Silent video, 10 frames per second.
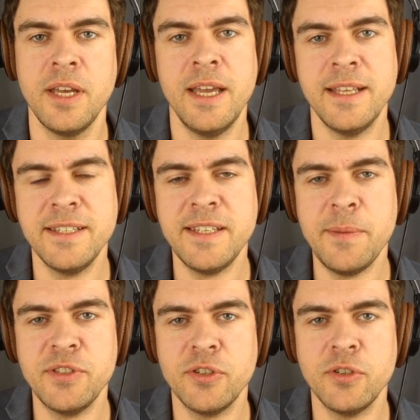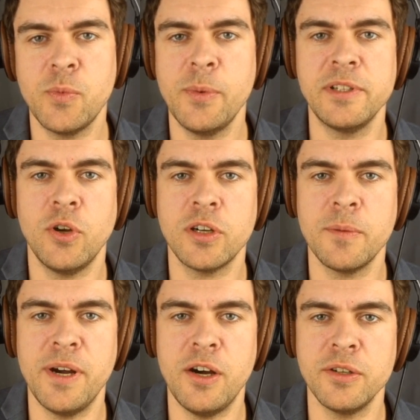In this episode, we will talk
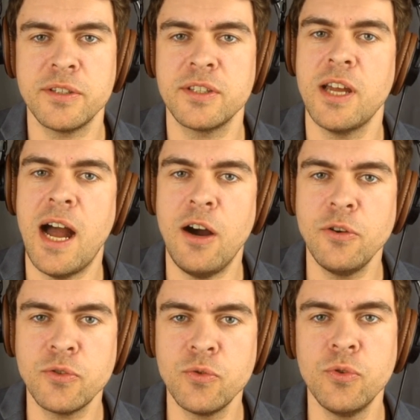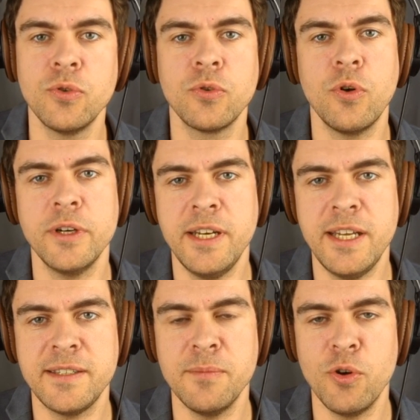about how to coordinate
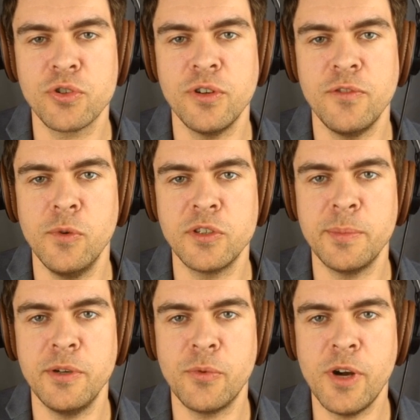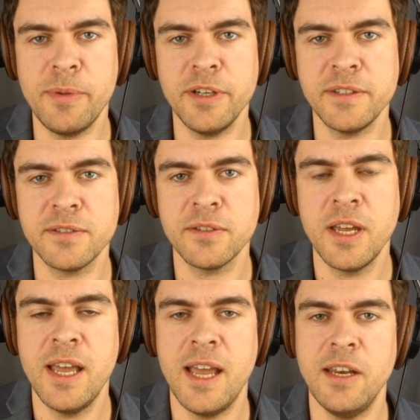the motion of multiple robots
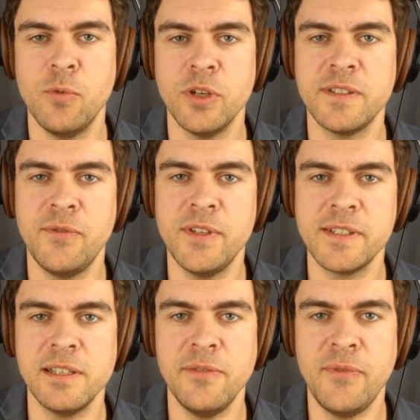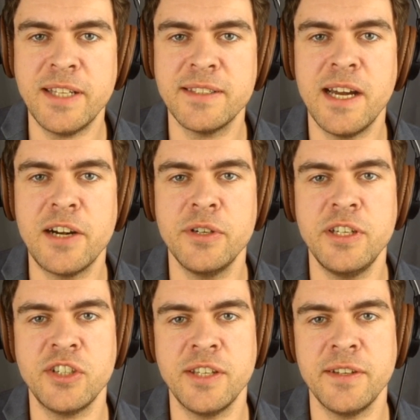and what the physical effects are on each
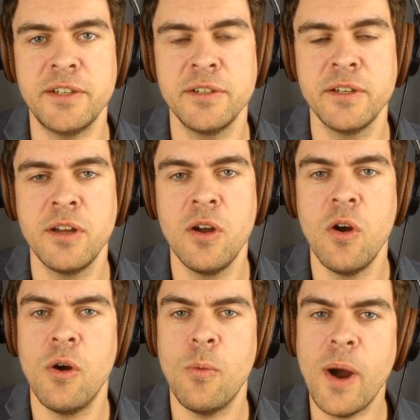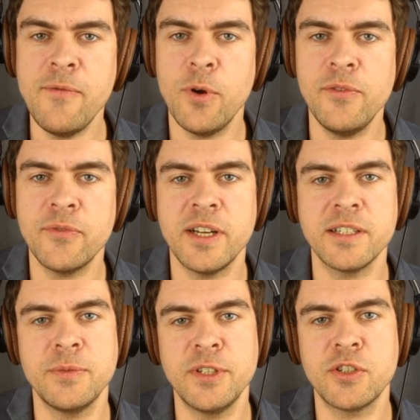other, why Wolfgang
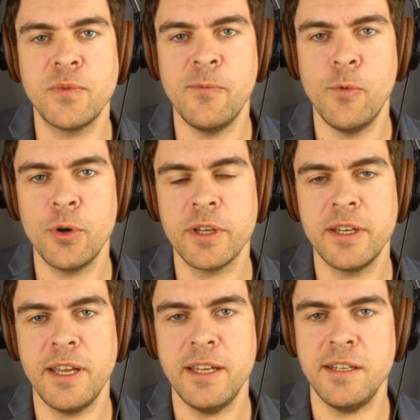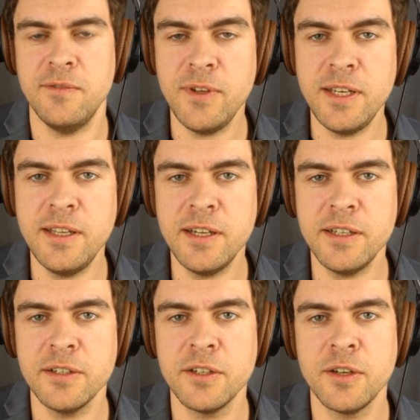switched from working at
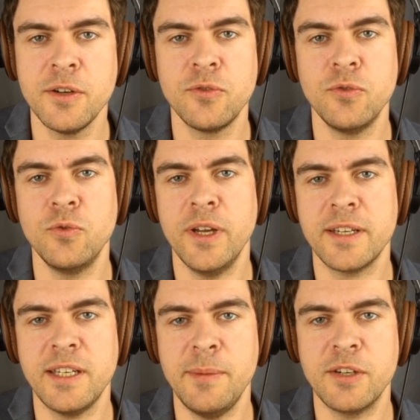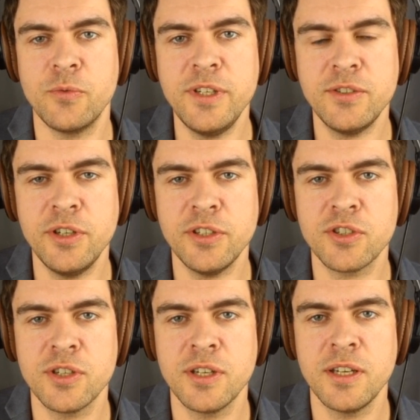NVIDIA to do academic research,
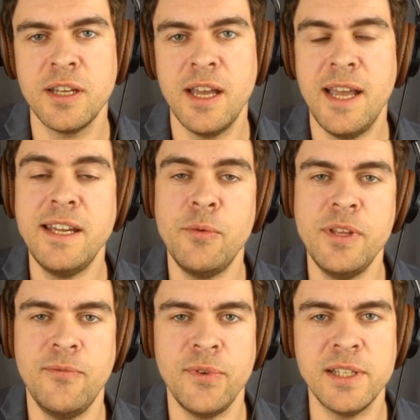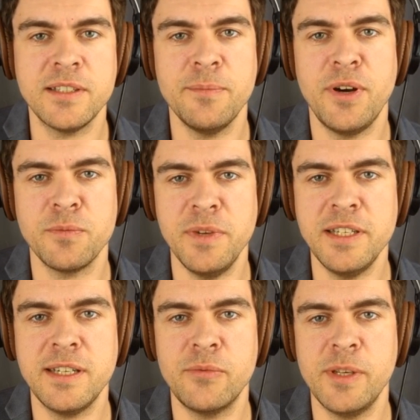and how he feels about
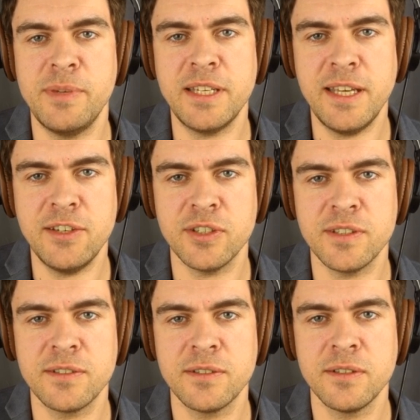military applications.